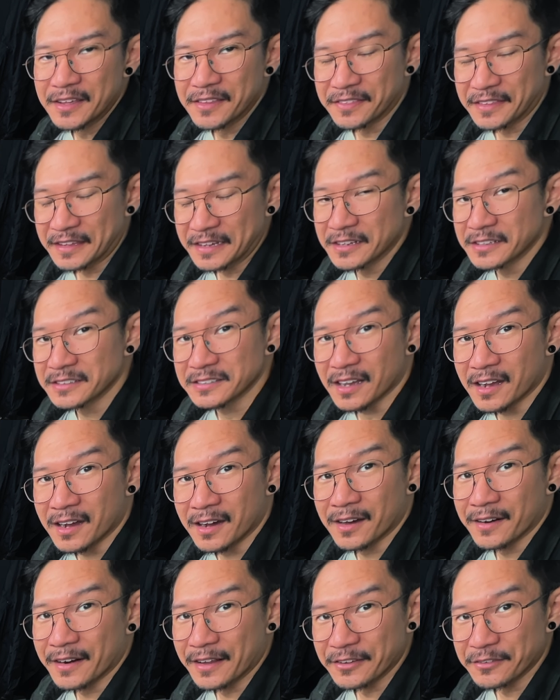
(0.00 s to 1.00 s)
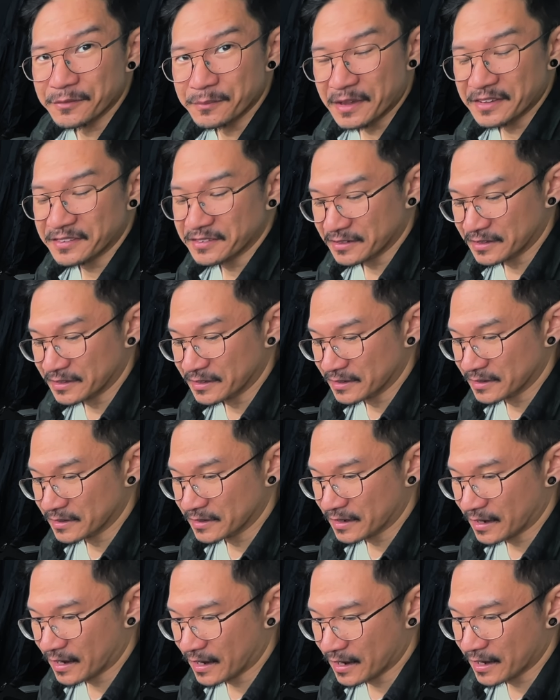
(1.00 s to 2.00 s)
things aren't as messy
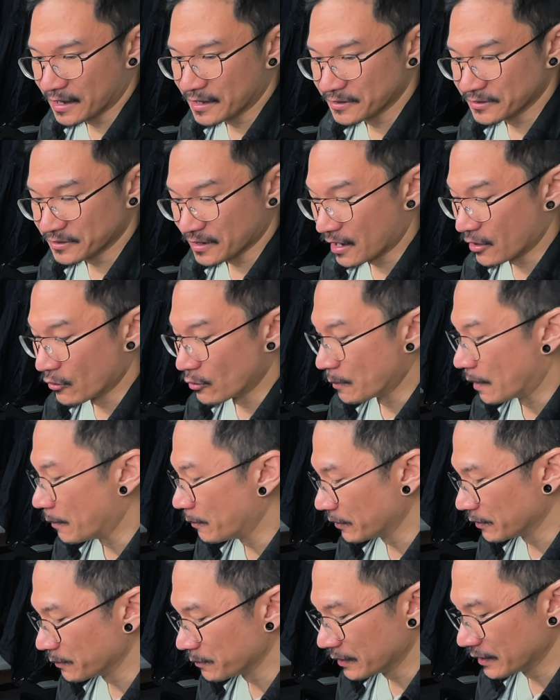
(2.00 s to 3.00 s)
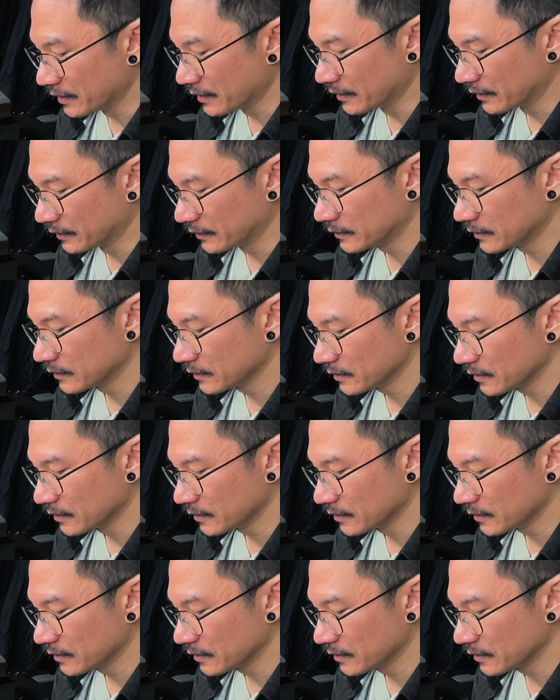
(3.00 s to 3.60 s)
as I remember them being.